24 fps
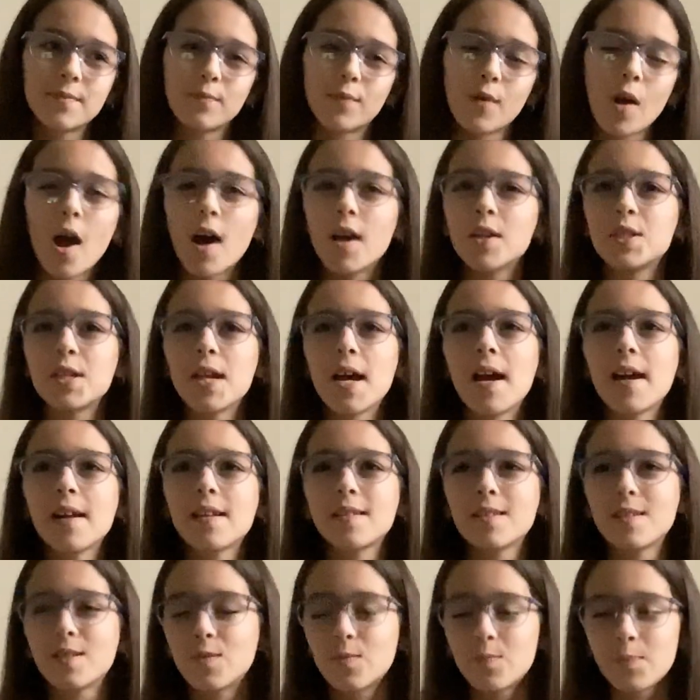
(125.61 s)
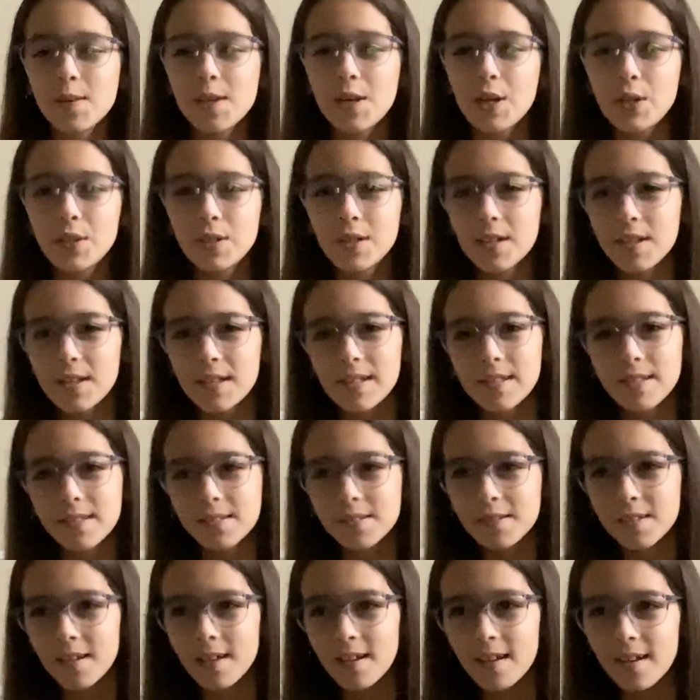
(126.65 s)
projects,
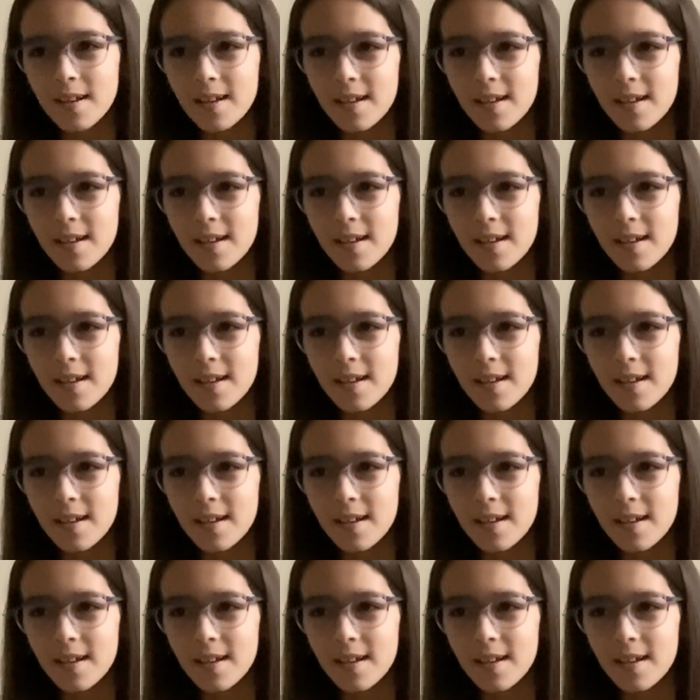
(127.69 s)
speeches.